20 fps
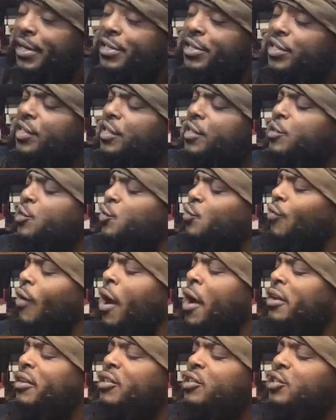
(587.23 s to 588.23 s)
she is
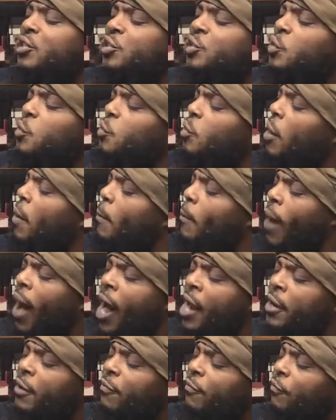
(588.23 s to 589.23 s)
trying to show her
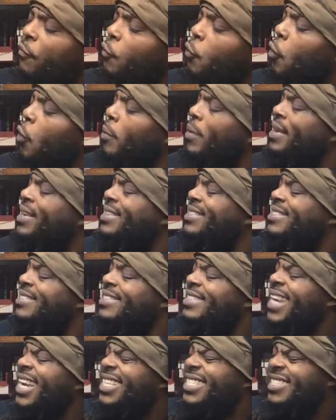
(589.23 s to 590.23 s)
body form in a
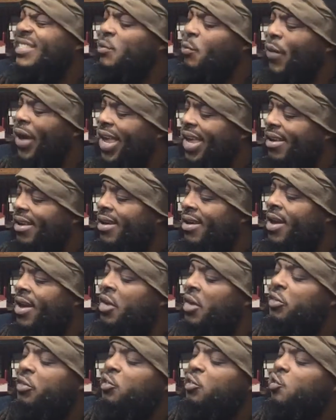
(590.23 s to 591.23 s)
sexy way,
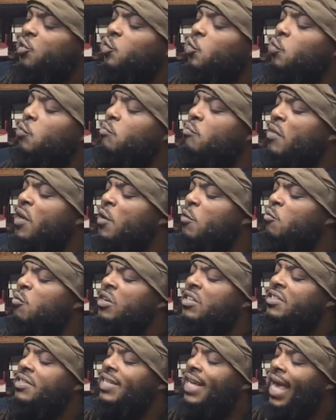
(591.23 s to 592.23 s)
to show men
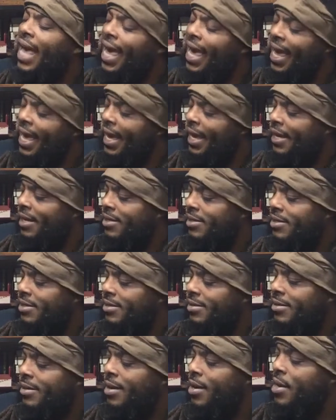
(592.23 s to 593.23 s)
what she has.
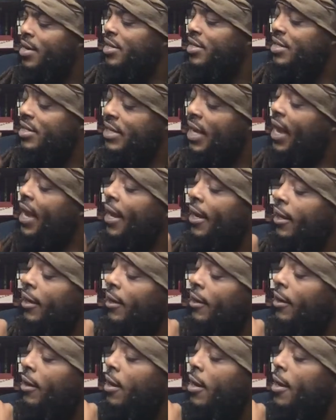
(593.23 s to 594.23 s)

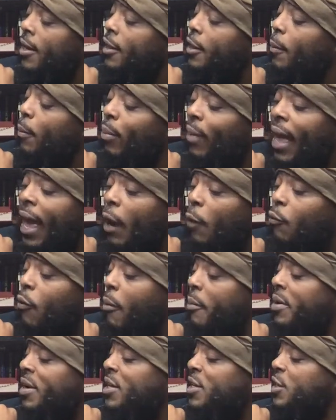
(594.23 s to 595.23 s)
Sadly, the black
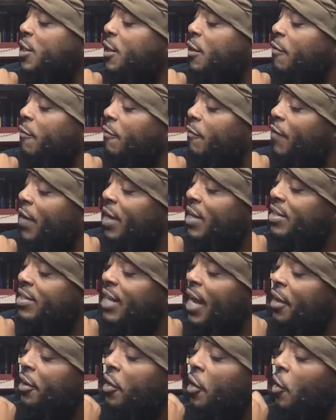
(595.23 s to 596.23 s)
woman is convinced
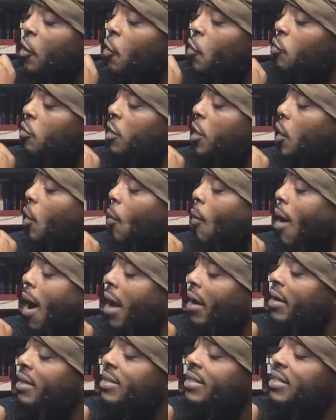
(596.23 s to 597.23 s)
that the only
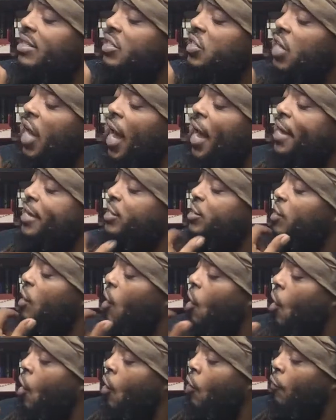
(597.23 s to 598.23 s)
quality she has to
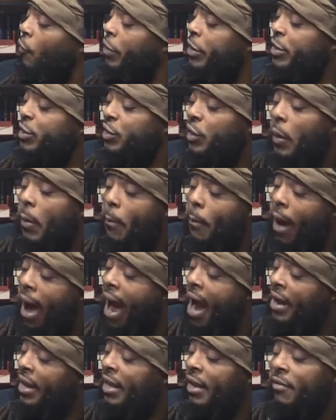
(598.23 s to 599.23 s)
offer is her
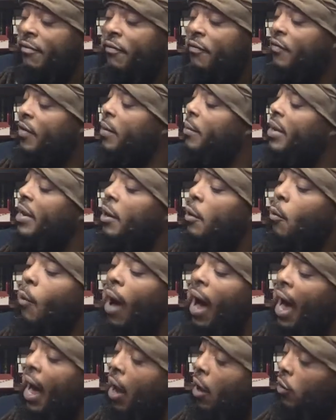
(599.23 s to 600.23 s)
body and feminine
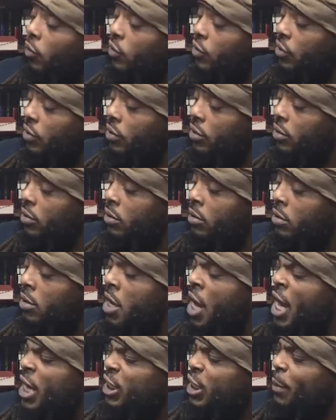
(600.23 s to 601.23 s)
wiles.
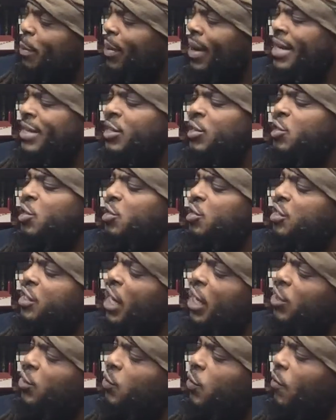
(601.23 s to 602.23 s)
She places her
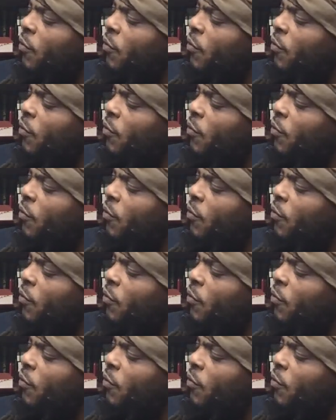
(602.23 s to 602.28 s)
sexual